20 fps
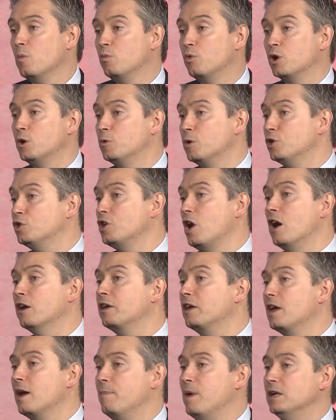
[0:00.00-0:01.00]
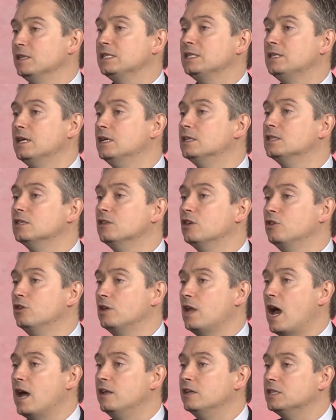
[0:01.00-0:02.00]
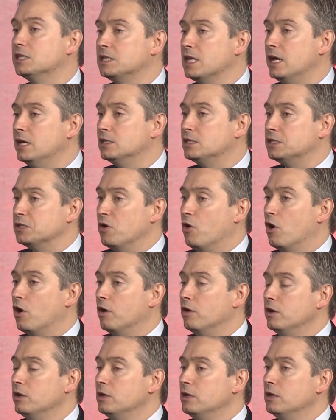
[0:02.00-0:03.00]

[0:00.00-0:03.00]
whether we're talking about states in the United States or